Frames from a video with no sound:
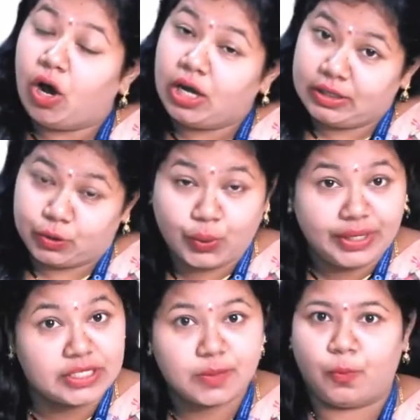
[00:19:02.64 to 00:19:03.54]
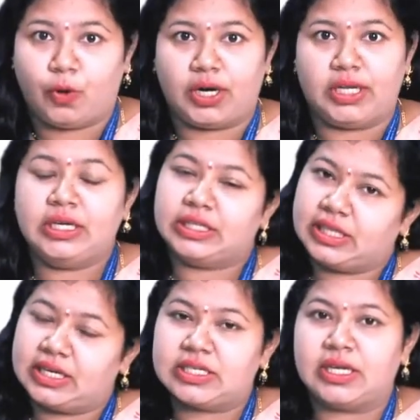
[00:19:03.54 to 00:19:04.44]
though it is a boiling, there is
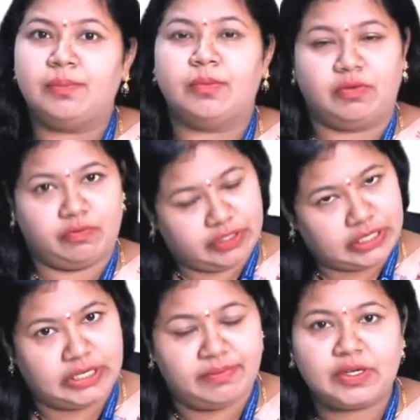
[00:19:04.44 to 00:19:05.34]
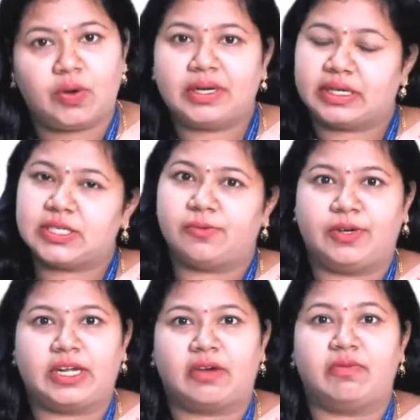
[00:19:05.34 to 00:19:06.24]
we can even call it as a free
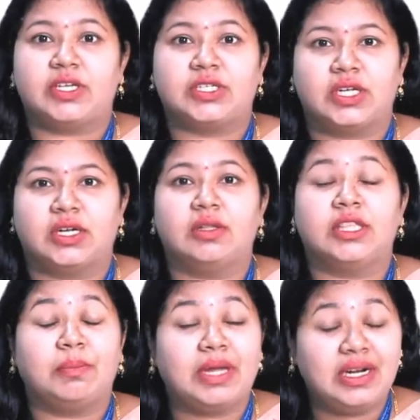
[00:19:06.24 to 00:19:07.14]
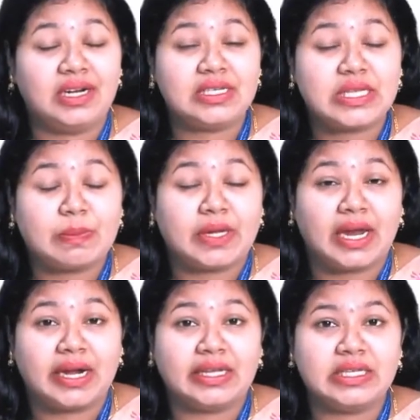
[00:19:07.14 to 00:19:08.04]
convection. The main reason behind
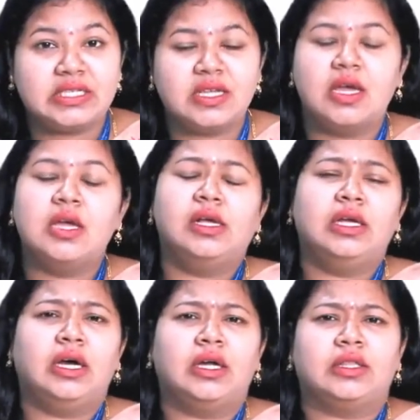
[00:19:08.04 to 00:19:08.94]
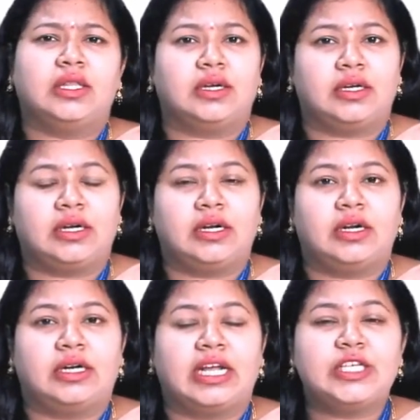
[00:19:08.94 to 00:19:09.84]
is the
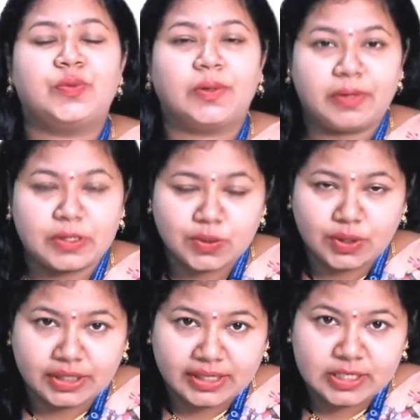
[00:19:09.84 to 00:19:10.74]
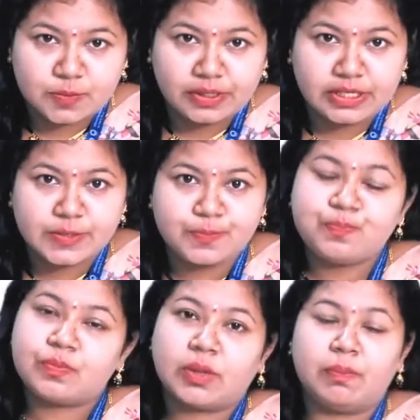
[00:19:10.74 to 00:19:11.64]
transfer of it is going to take place
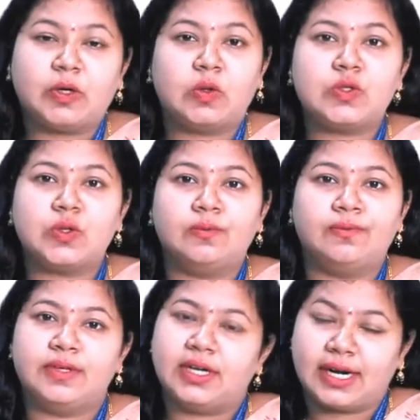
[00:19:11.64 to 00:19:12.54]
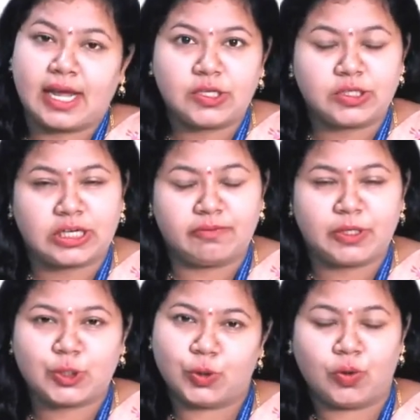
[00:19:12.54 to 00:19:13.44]
because of natural convection
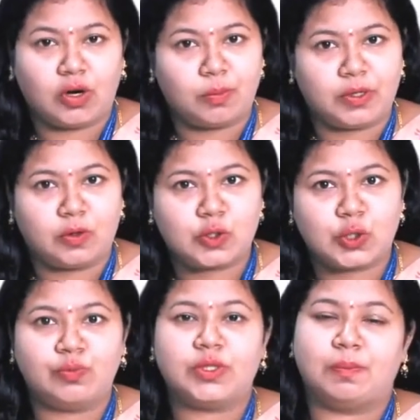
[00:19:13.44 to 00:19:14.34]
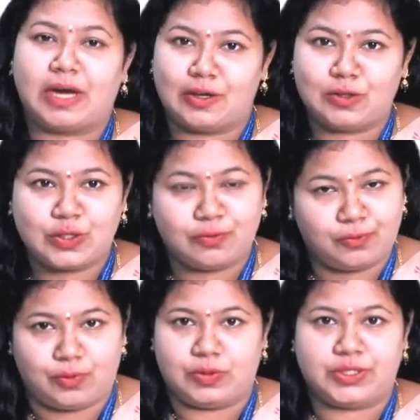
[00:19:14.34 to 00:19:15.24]
or because of the buoyancy
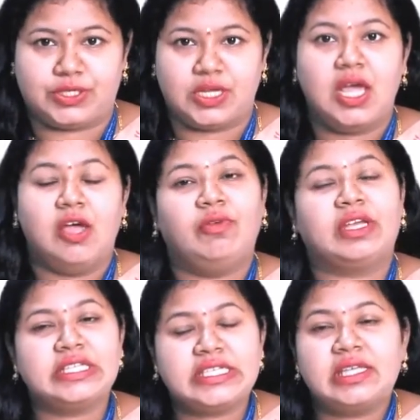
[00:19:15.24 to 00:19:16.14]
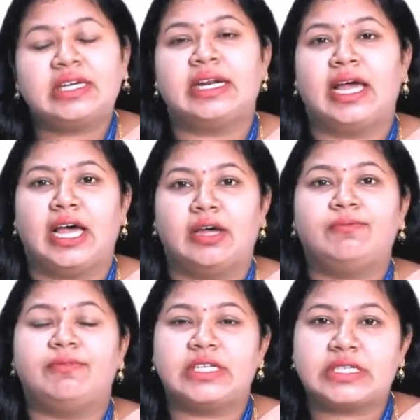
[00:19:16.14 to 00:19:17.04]
force. We can see the graph which
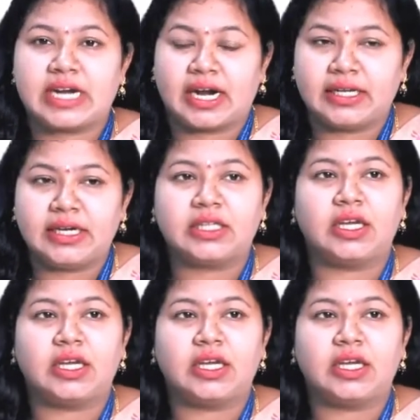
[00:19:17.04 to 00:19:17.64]
is starting at the